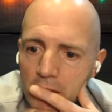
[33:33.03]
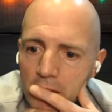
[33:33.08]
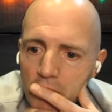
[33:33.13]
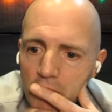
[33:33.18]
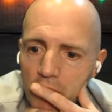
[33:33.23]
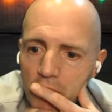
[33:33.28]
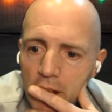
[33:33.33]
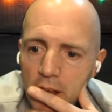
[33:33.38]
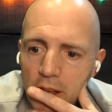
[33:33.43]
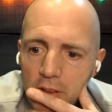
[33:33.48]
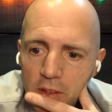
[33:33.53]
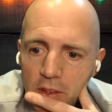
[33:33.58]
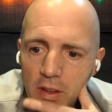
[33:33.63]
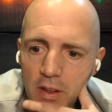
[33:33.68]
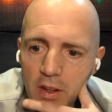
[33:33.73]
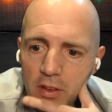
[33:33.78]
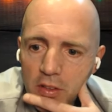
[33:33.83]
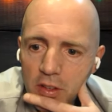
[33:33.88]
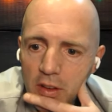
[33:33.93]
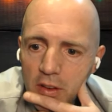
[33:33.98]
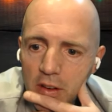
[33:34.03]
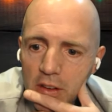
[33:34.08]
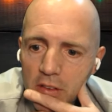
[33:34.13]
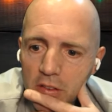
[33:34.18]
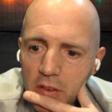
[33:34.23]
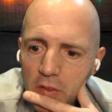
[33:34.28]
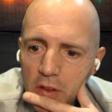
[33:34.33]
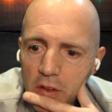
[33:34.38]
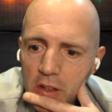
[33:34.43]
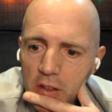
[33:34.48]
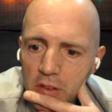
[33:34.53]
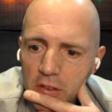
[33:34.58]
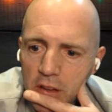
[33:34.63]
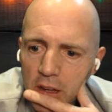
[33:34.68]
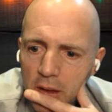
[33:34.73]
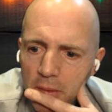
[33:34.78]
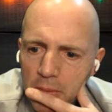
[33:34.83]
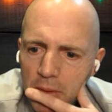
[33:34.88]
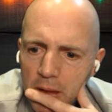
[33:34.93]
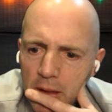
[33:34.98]
Right, let's have a look at
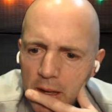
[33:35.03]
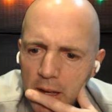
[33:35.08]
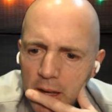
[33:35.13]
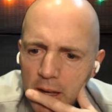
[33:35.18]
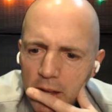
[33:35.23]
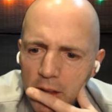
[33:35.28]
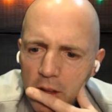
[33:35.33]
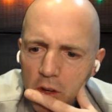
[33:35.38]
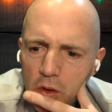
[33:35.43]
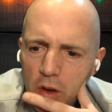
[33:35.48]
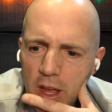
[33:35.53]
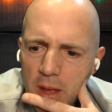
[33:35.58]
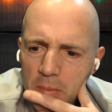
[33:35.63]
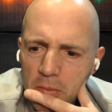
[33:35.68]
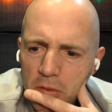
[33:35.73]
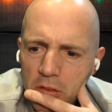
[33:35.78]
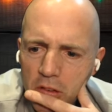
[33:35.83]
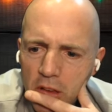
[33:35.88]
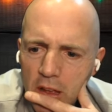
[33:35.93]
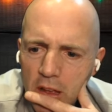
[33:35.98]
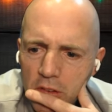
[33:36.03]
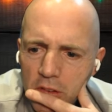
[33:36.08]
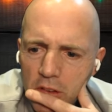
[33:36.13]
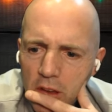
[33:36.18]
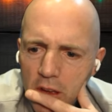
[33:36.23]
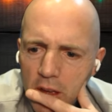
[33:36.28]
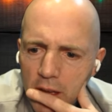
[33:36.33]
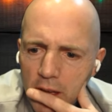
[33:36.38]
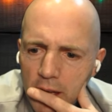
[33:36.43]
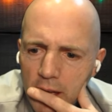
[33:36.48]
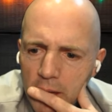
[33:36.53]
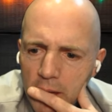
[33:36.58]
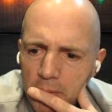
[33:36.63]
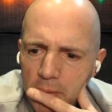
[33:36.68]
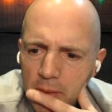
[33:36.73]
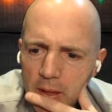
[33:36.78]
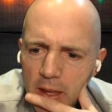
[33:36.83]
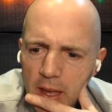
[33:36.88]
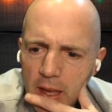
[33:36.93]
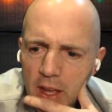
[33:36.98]
Graham says here,
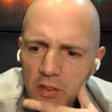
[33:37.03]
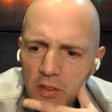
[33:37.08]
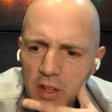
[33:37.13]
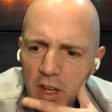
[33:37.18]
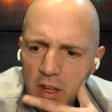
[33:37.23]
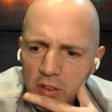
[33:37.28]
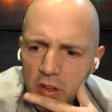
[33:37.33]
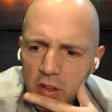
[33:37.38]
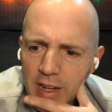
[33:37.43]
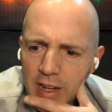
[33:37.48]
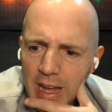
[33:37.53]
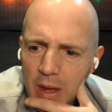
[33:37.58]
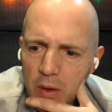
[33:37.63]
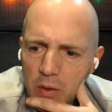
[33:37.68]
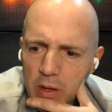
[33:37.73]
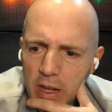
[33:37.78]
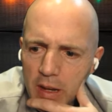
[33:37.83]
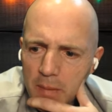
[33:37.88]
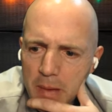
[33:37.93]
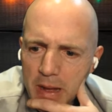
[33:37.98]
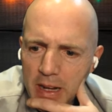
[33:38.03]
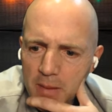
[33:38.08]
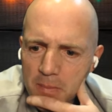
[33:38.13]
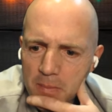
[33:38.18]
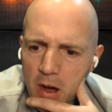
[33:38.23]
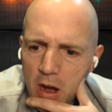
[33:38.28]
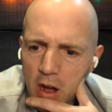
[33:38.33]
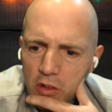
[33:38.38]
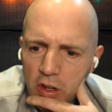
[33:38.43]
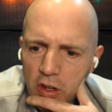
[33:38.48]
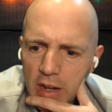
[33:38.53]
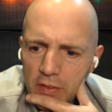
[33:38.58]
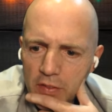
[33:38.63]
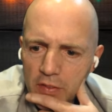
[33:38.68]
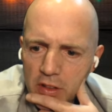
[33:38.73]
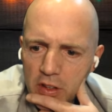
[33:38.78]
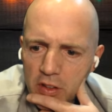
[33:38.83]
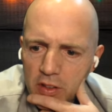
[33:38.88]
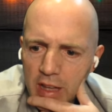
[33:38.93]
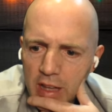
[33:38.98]
STX are now getting better margin after
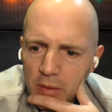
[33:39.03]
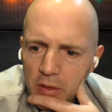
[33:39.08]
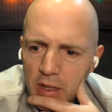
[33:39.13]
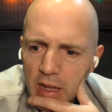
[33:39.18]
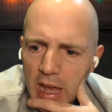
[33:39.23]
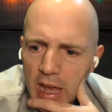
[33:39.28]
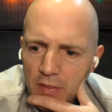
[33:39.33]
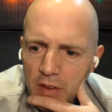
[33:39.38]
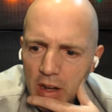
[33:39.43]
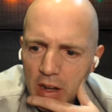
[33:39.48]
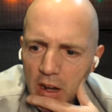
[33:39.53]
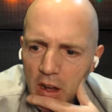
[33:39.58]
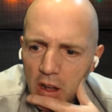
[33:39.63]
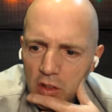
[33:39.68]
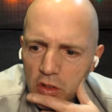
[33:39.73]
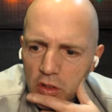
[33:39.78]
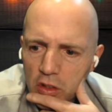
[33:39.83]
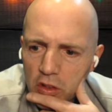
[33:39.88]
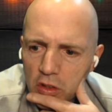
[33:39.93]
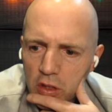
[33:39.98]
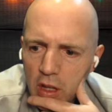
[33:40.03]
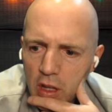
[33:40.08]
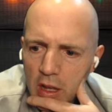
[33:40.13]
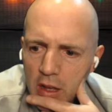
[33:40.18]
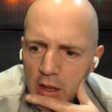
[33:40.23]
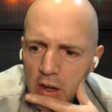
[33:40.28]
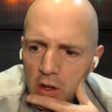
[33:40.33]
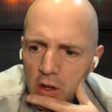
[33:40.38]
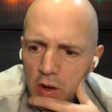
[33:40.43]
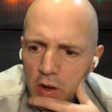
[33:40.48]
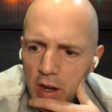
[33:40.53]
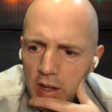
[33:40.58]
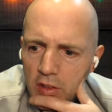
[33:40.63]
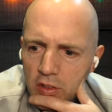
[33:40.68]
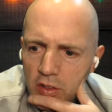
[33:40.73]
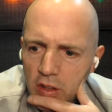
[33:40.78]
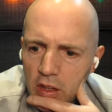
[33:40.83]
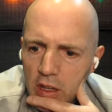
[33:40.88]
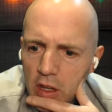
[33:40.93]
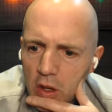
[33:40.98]
discounting heavily last year's. Greg,
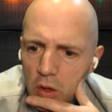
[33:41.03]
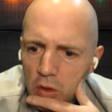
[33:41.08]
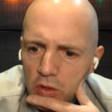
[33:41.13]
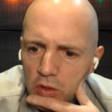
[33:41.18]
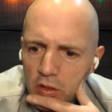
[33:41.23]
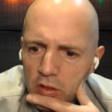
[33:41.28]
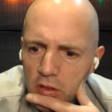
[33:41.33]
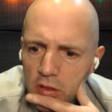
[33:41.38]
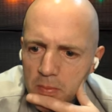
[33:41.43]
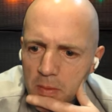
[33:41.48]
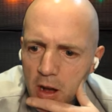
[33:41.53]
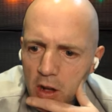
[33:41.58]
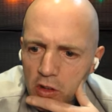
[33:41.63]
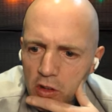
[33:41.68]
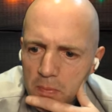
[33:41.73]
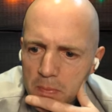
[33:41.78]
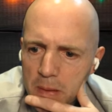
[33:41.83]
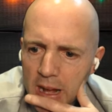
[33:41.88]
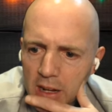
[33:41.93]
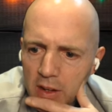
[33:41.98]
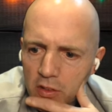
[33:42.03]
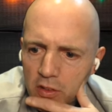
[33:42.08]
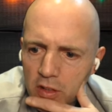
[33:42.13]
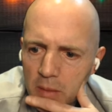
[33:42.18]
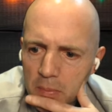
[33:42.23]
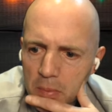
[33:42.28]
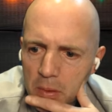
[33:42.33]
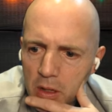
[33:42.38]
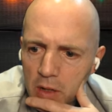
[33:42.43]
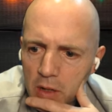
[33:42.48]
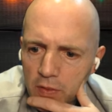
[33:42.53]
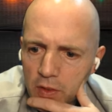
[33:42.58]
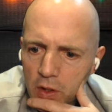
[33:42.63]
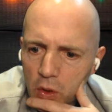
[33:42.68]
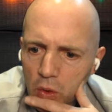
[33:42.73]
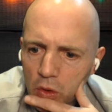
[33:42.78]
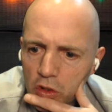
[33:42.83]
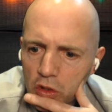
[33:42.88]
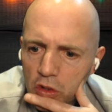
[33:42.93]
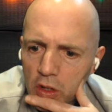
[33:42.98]
CEO, says this margin pattern is typical of
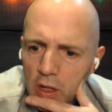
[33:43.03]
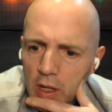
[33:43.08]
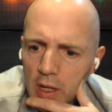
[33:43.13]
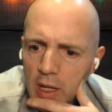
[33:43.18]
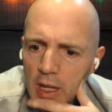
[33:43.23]
launch.